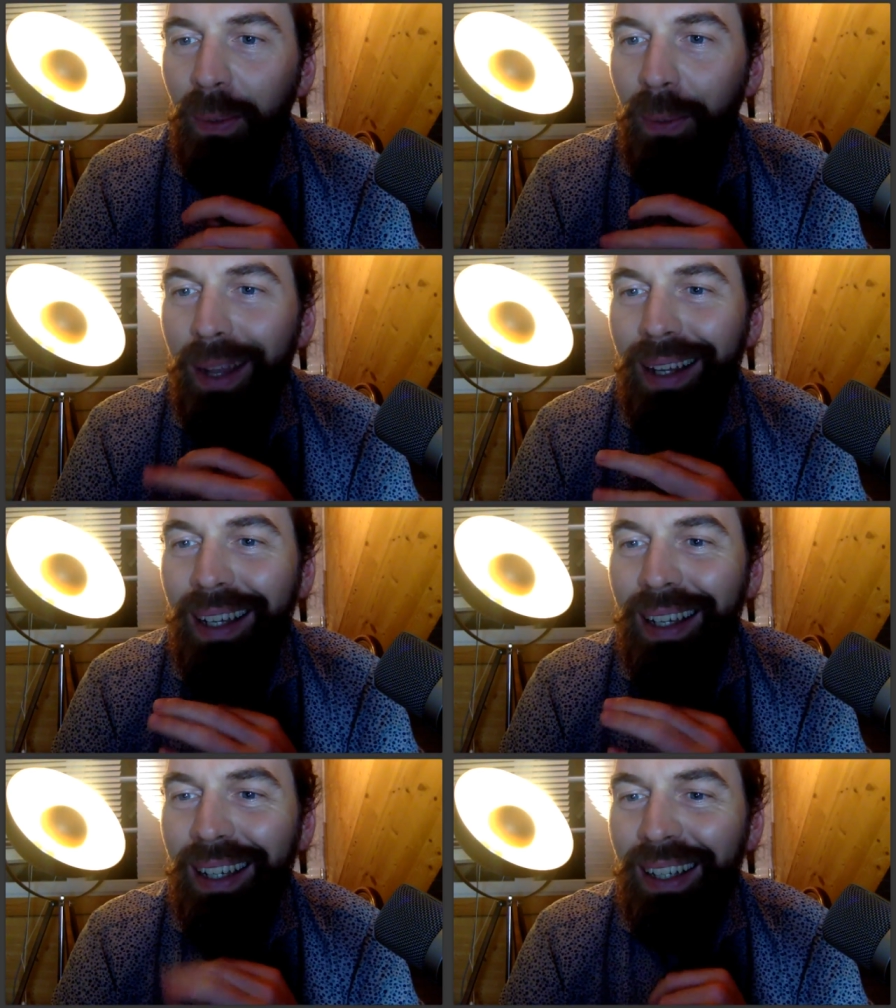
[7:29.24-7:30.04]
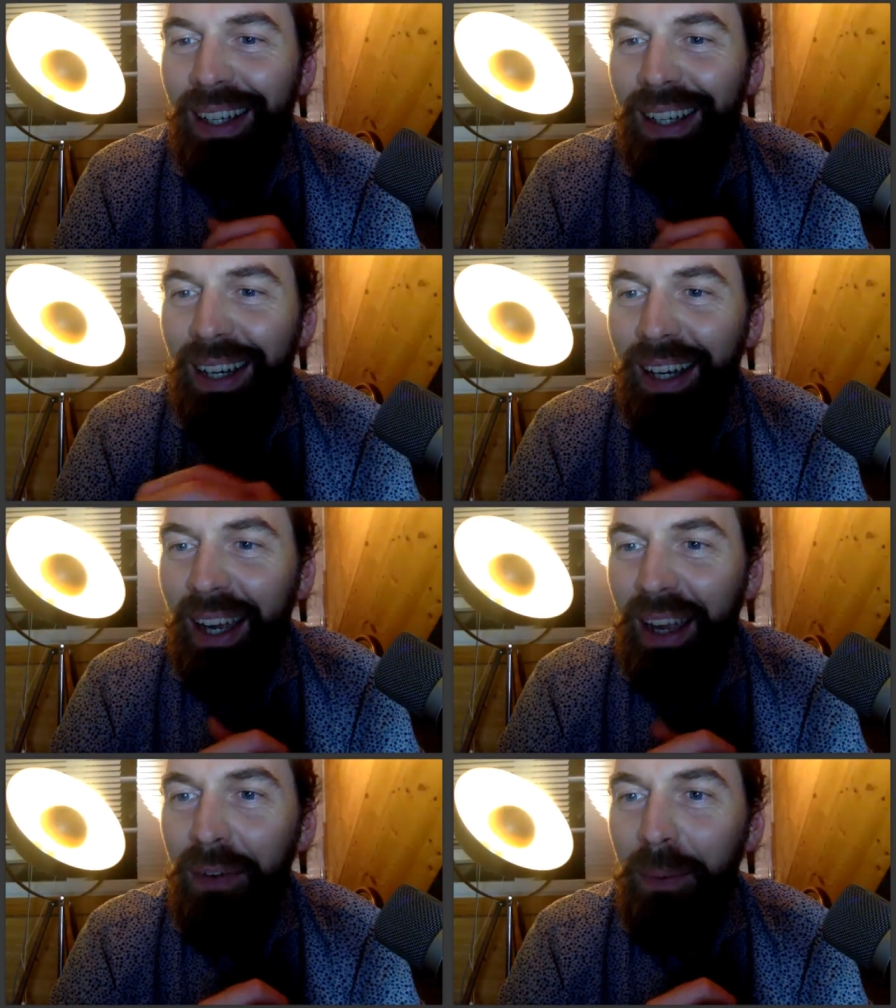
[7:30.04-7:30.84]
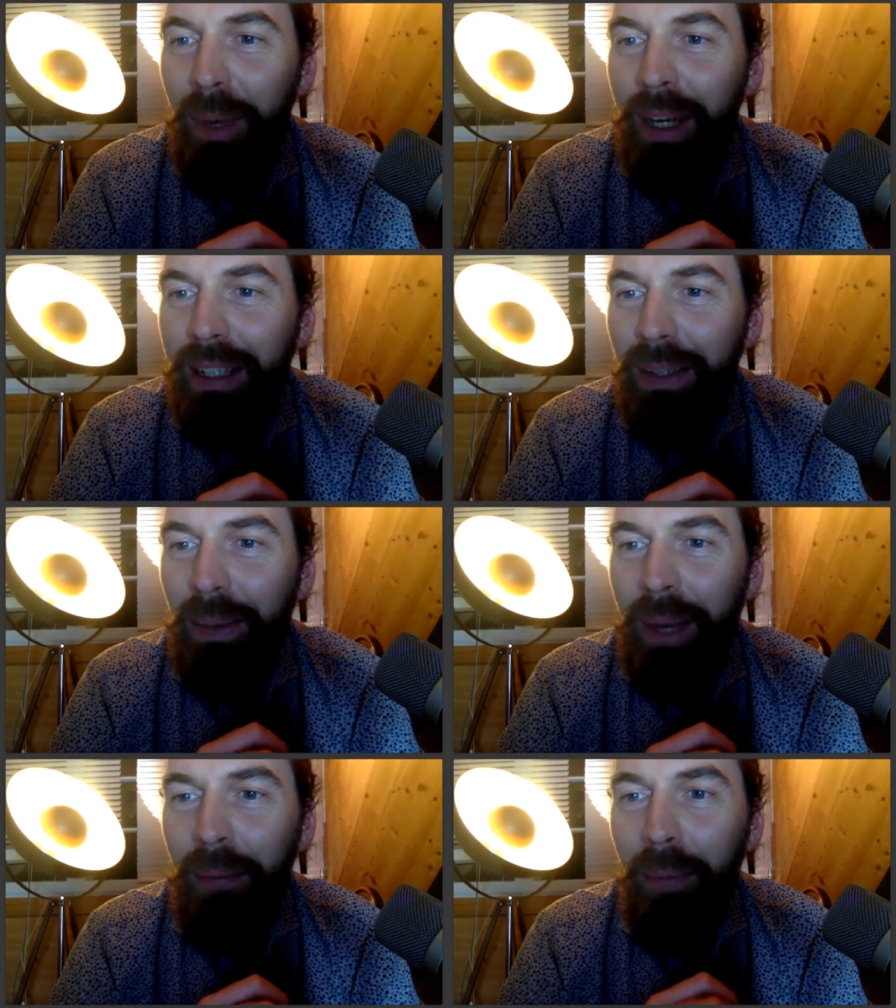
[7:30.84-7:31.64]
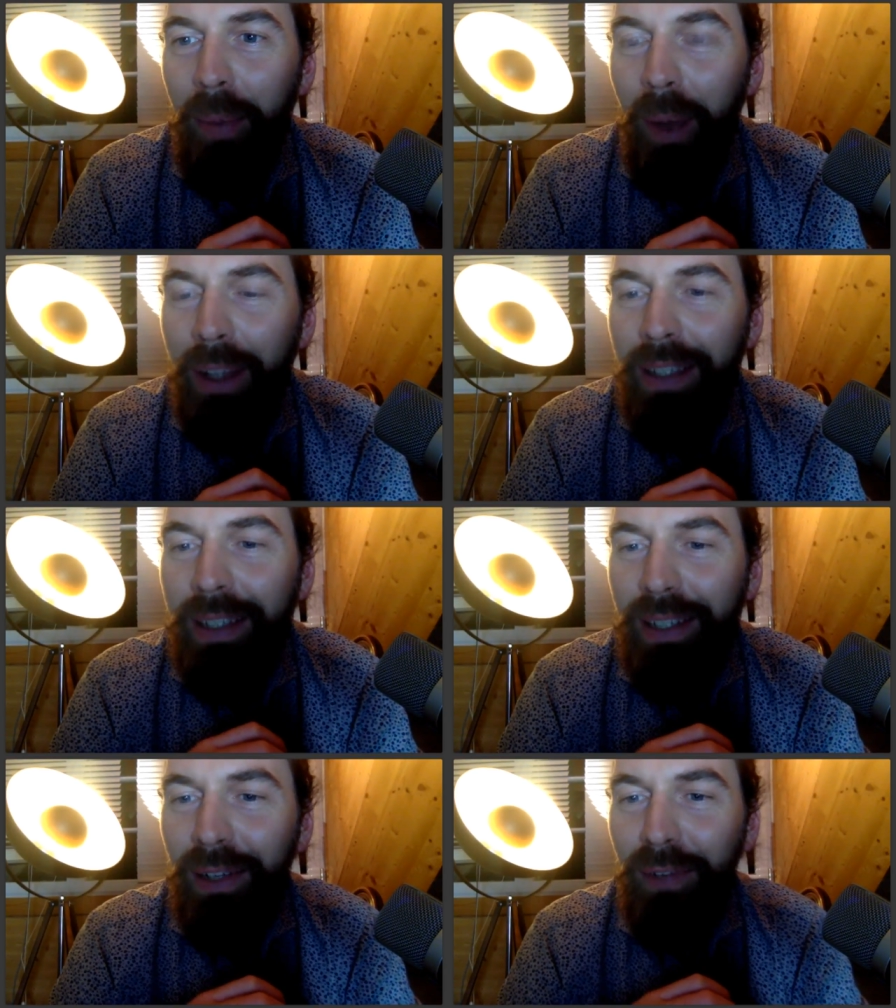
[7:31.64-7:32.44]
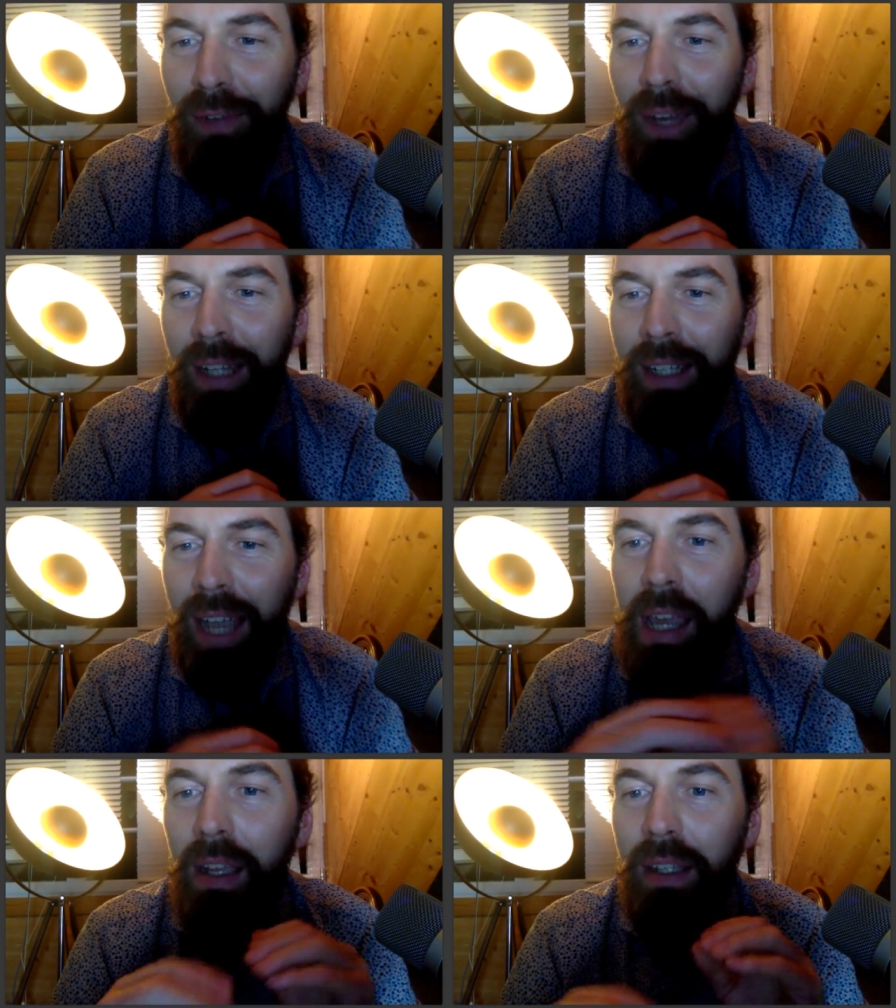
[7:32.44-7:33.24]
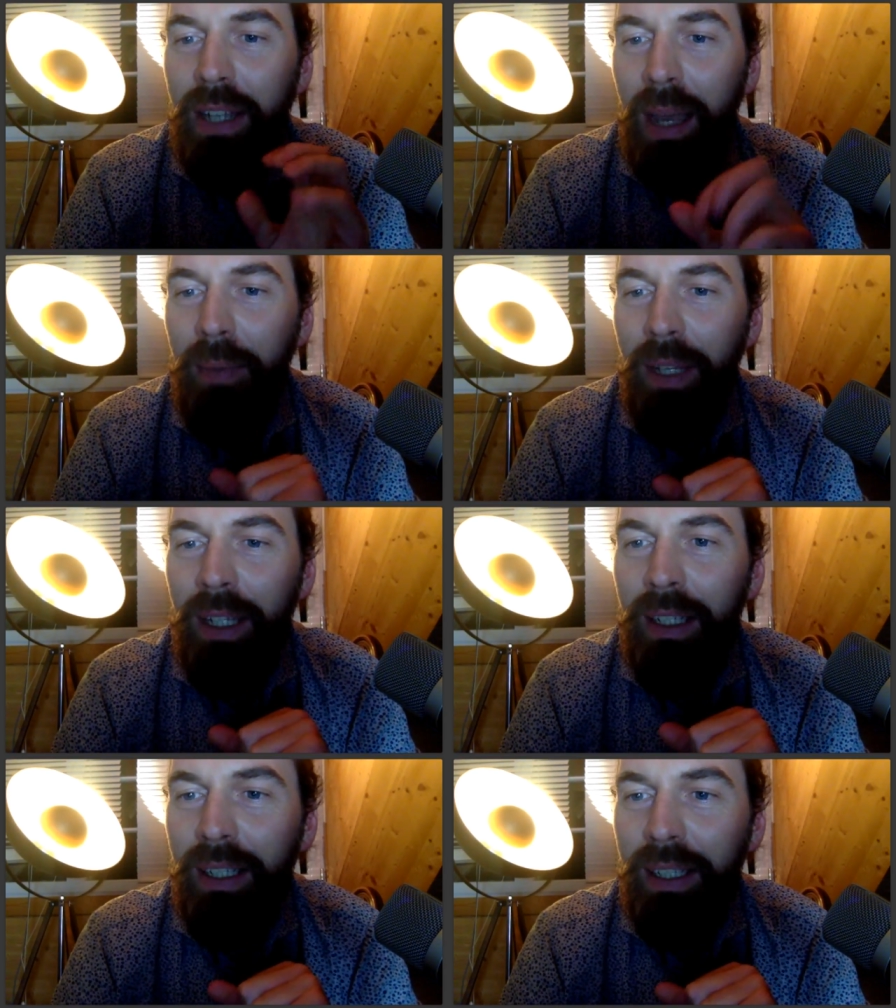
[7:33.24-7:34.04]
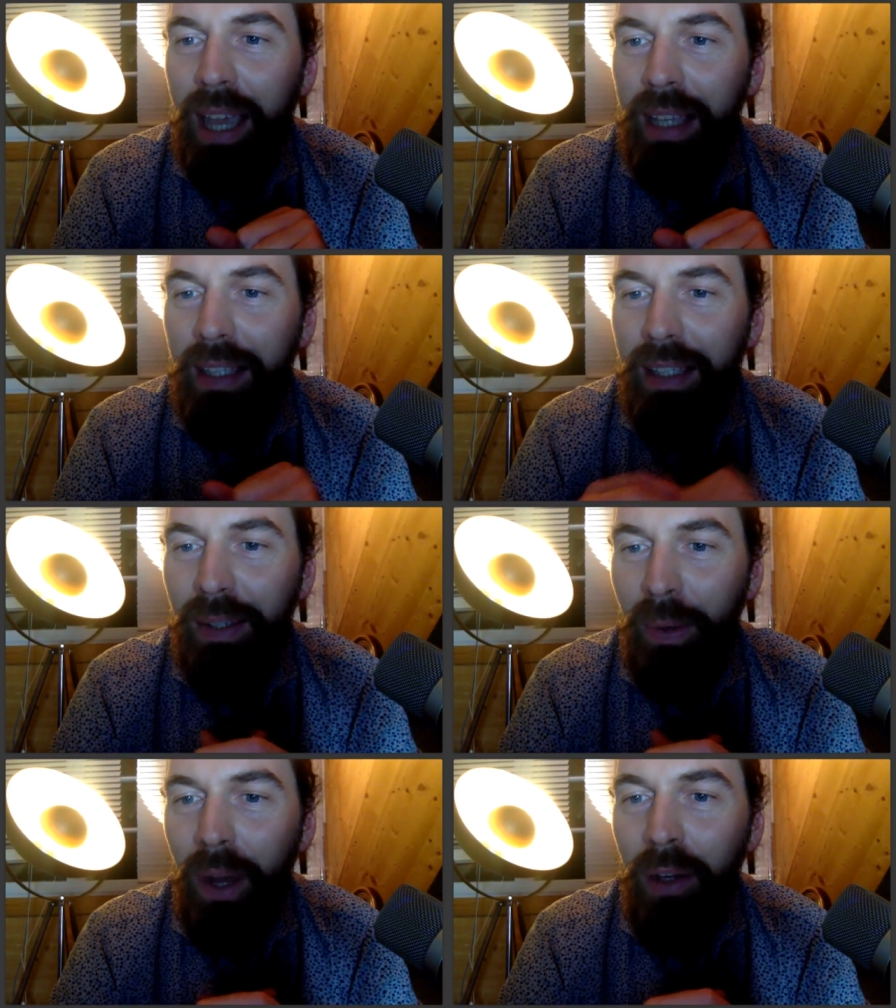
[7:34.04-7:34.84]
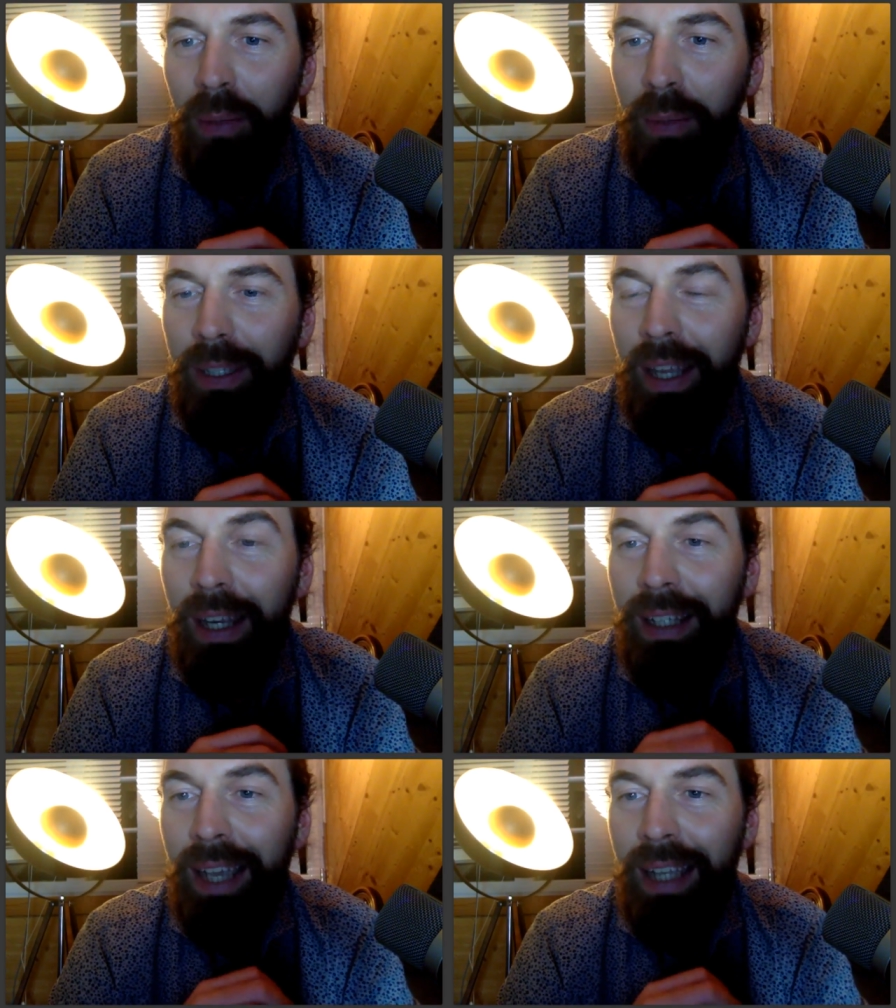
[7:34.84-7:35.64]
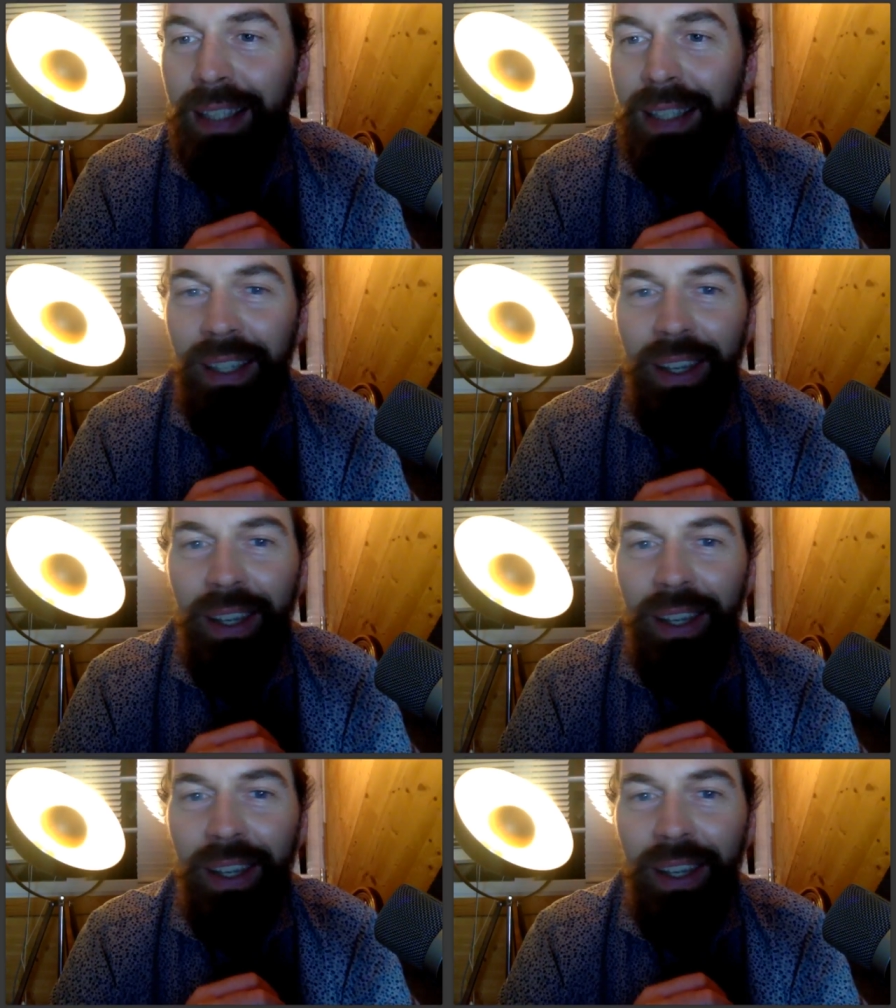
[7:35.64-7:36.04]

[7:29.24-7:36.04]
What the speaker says: Well, everybody's quite positive and typed in yes, so 100% yes.